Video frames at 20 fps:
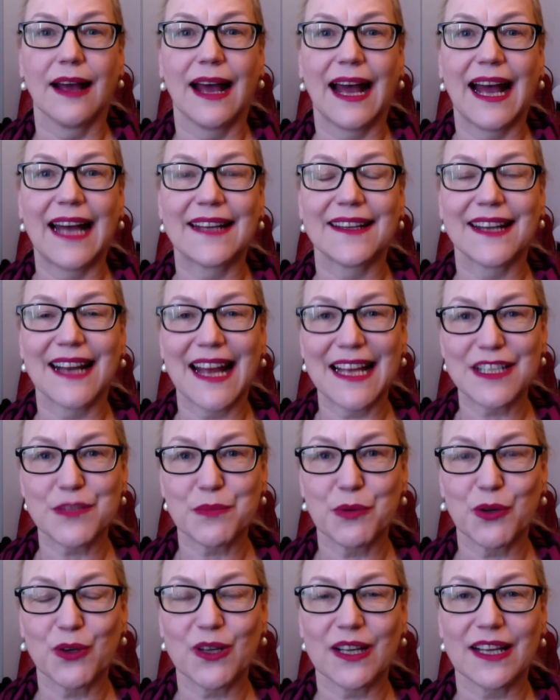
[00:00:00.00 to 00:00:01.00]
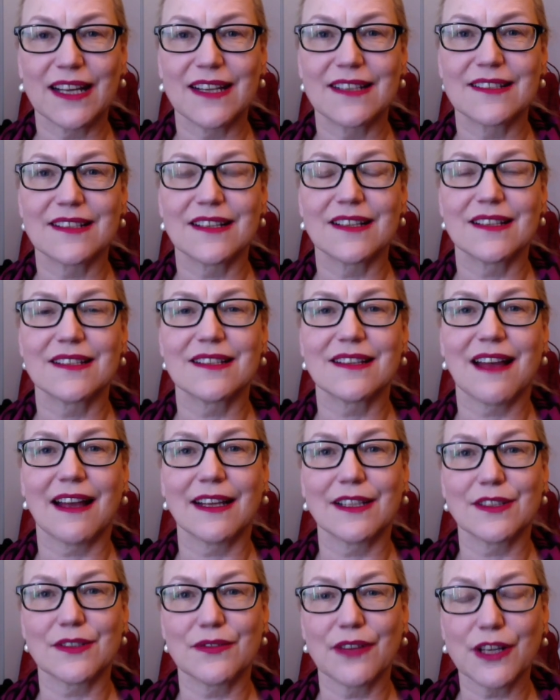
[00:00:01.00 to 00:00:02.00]
And the last book is a
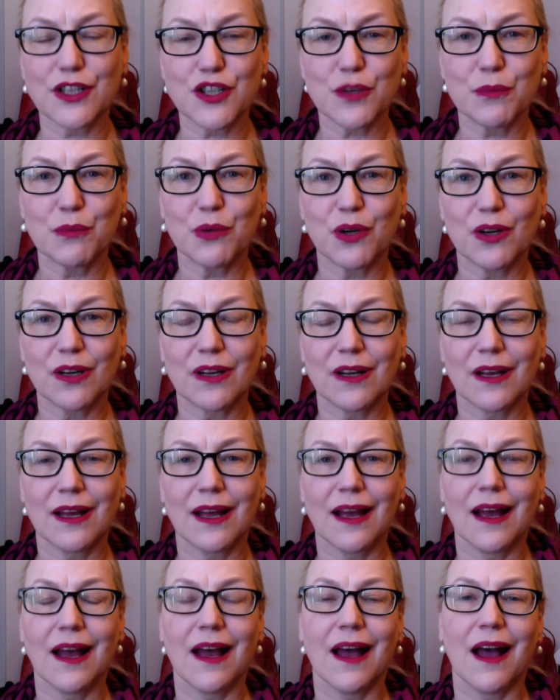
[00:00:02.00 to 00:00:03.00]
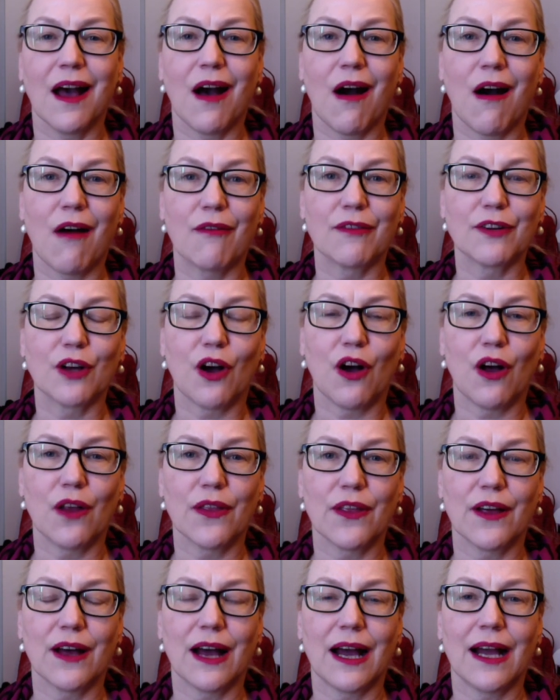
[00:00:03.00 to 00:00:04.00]
science fiction book of an
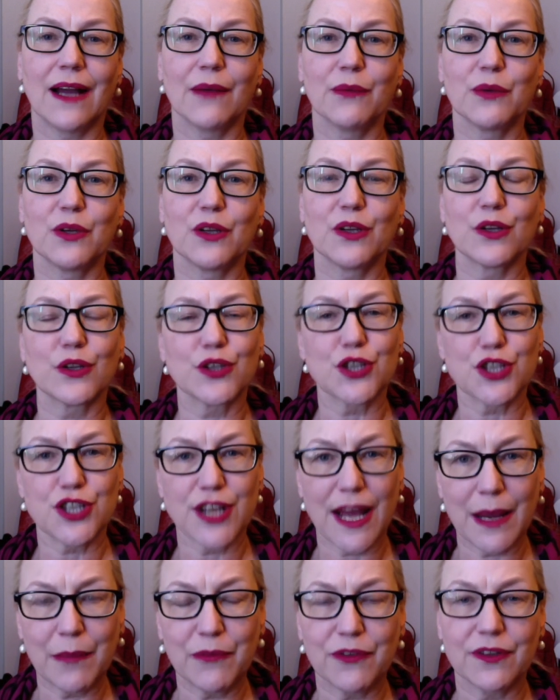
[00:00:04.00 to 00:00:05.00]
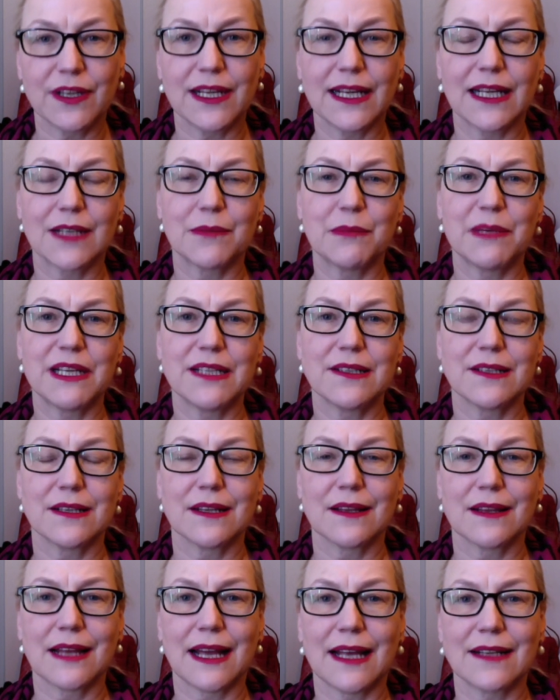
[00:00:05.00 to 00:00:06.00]
author I will shamefully admit
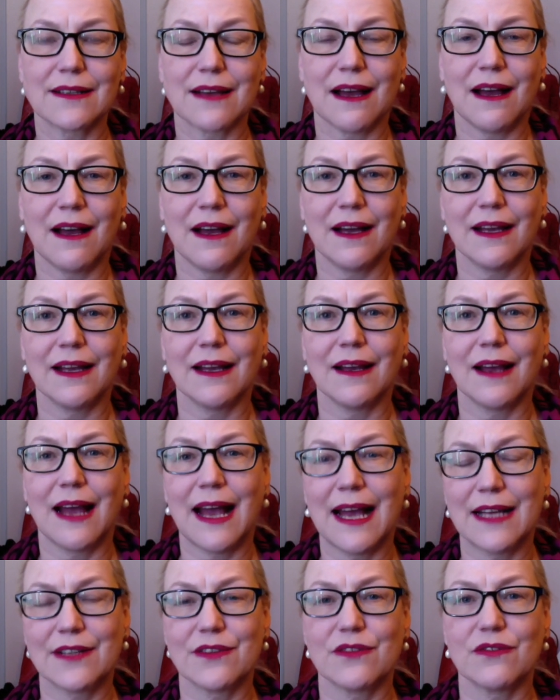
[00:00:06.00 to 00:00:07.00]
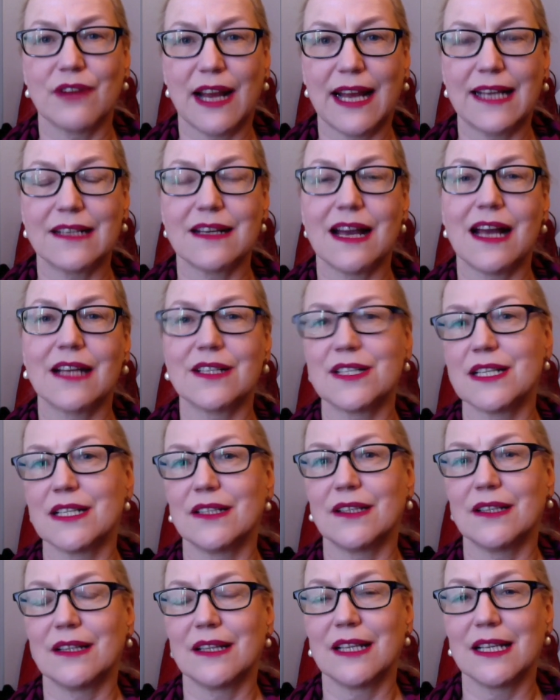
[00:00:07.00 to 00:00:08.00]
that I hadn't read
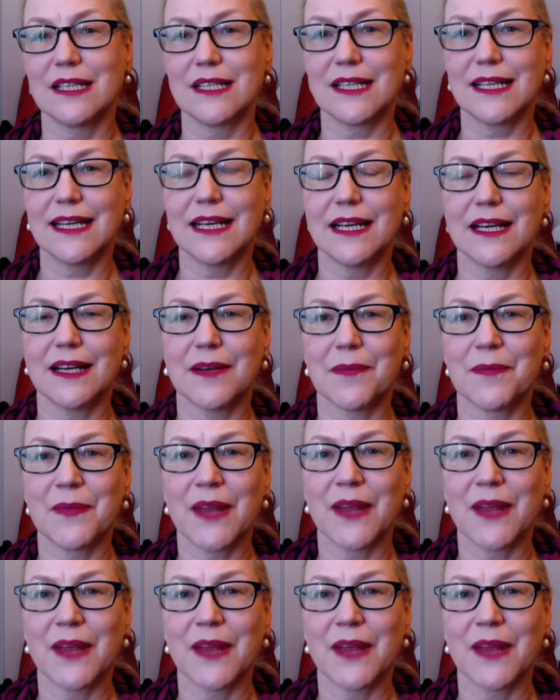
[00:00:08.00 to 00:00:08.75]
until this year.